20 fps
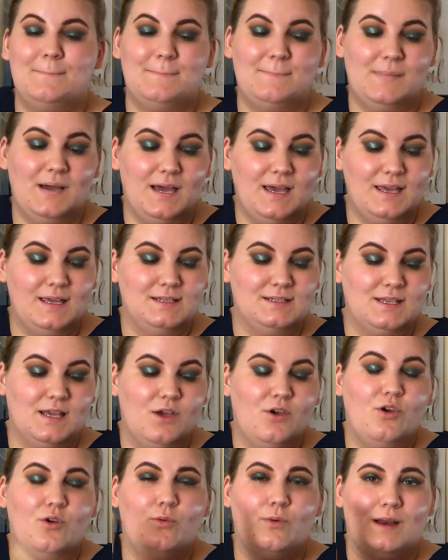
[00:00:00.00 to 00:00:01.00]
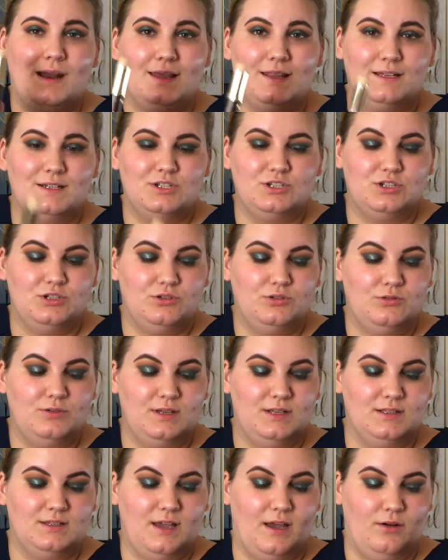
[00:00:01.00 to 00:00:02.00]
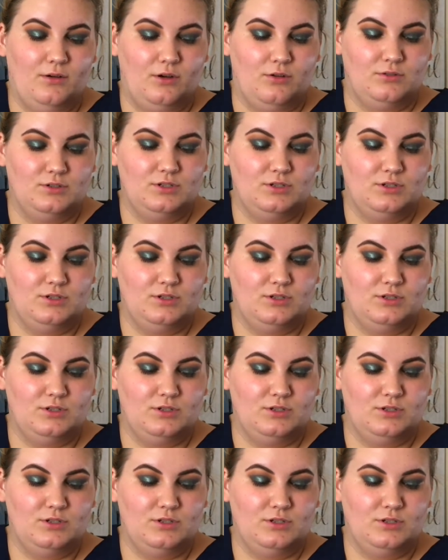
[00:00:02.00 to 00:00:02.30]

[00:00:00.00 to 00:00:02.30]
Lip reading: But what I like to do is I'll go